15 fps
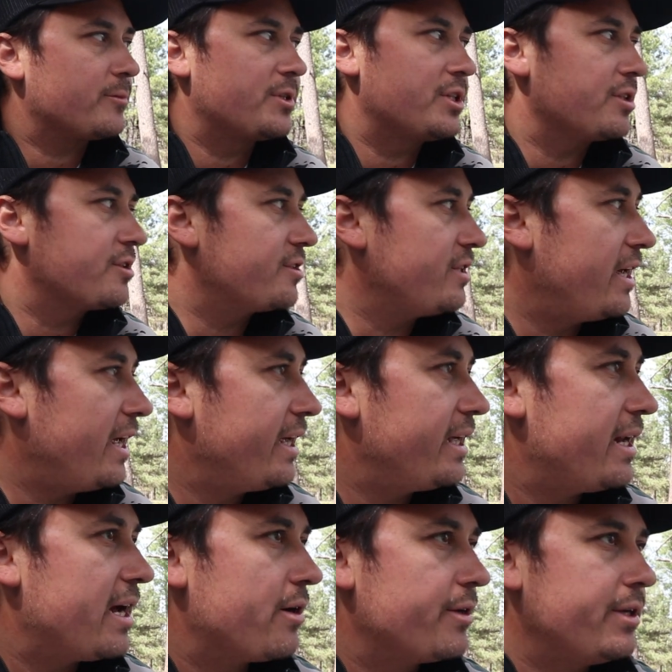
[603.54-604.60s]
just hanging
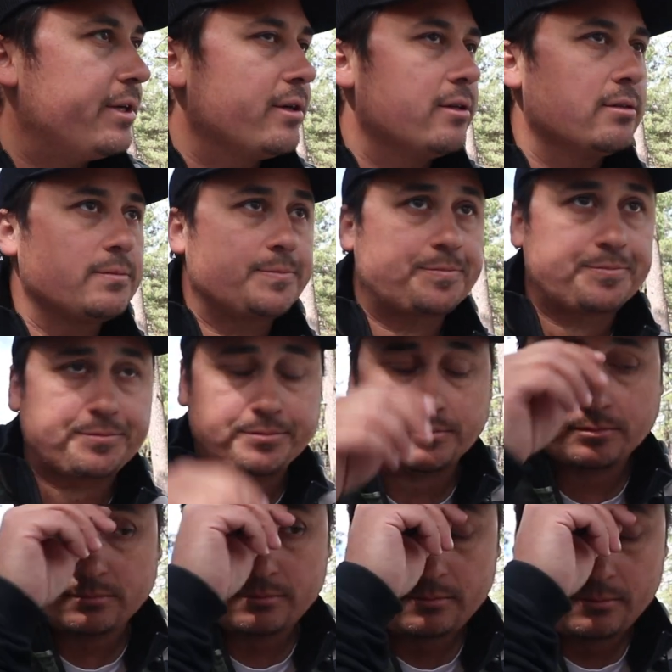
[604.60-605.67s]
out here.
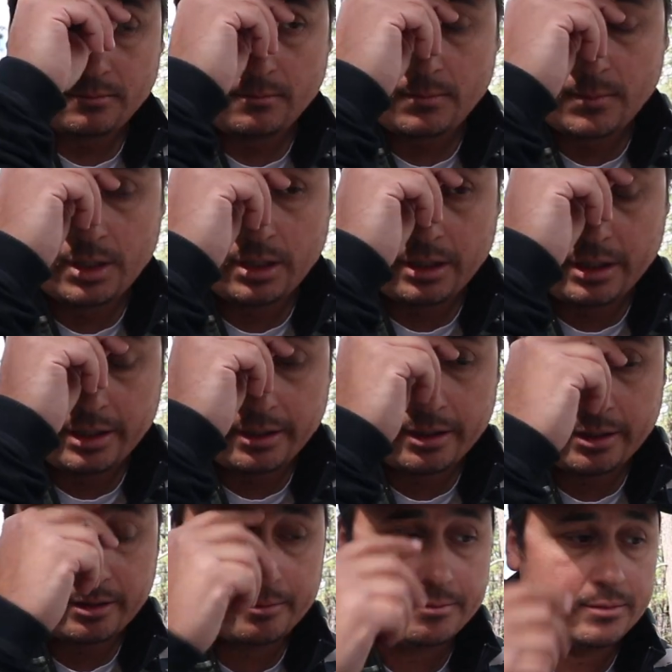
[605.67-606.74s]

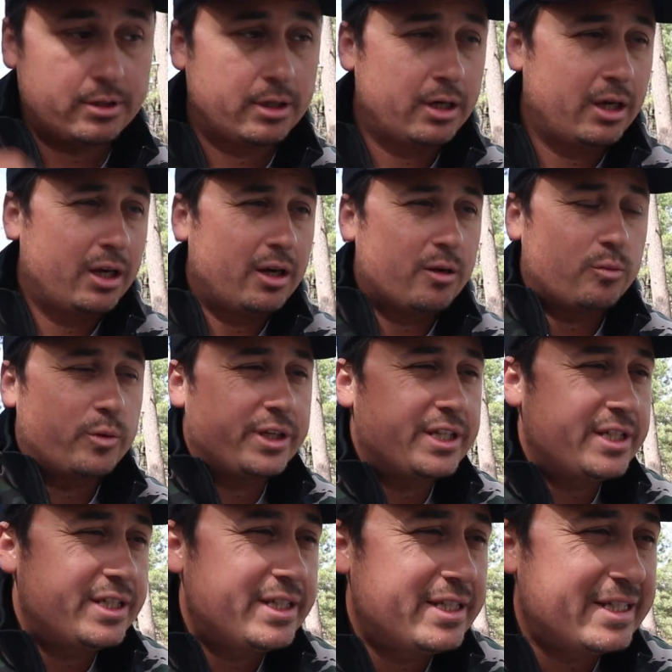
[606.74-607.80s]
We
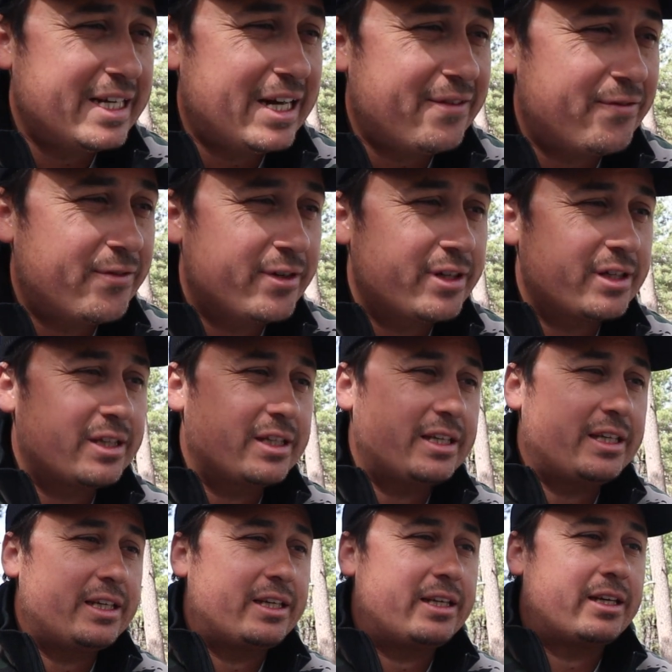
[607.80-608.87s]

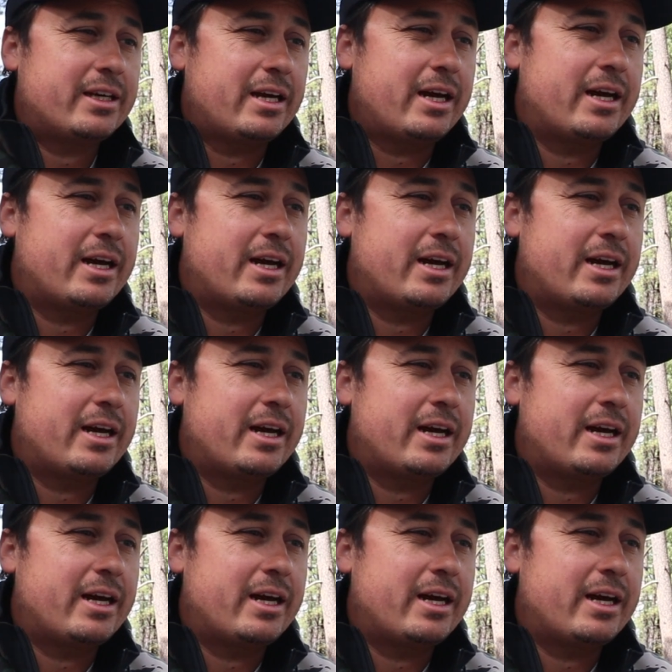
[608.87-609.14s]
definitely